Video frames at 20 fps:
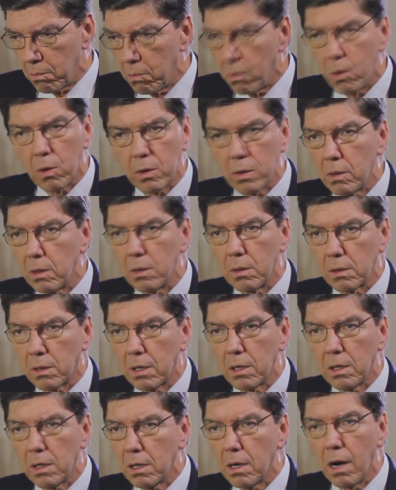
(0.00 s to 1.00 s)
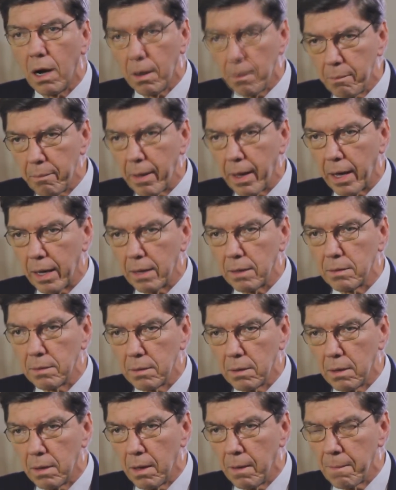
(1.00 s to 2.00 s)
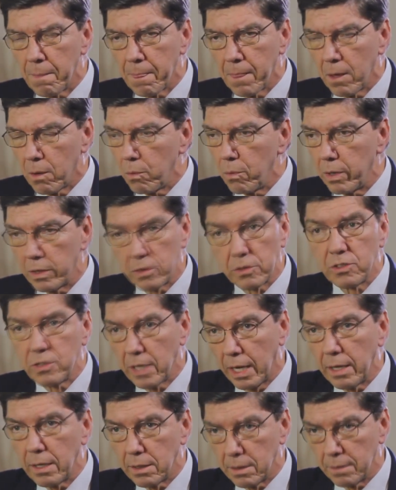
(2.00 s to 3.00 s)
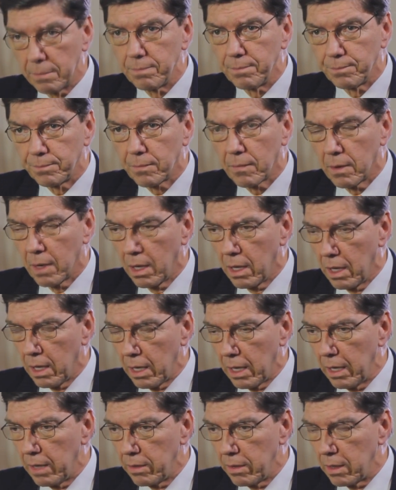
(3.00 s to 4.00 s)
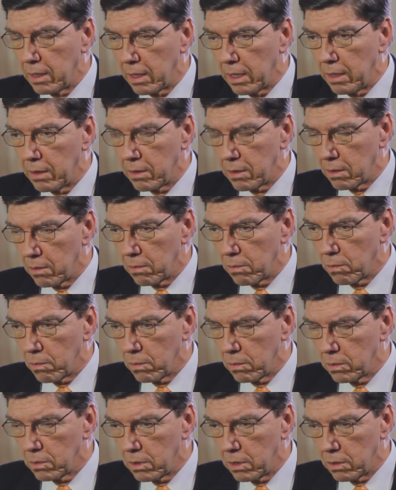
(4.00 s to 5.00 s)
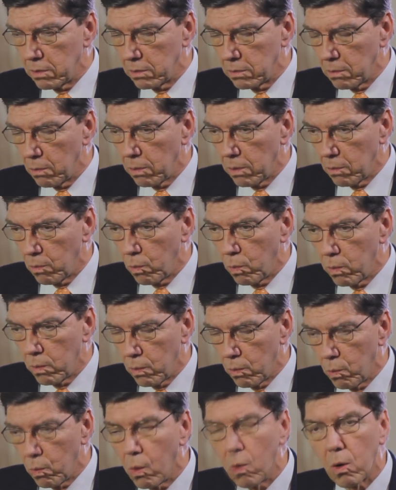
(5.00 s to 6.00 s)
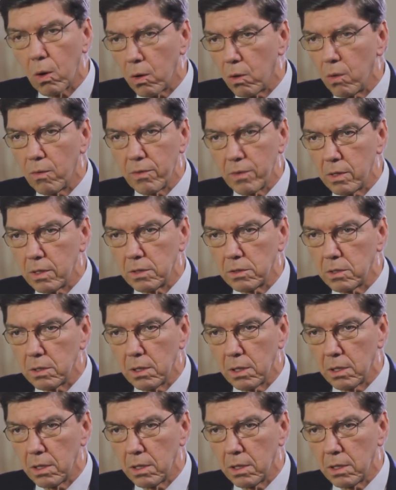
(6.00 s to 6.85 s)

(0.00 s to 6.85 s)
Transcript: mortal combat with Satan in the war over the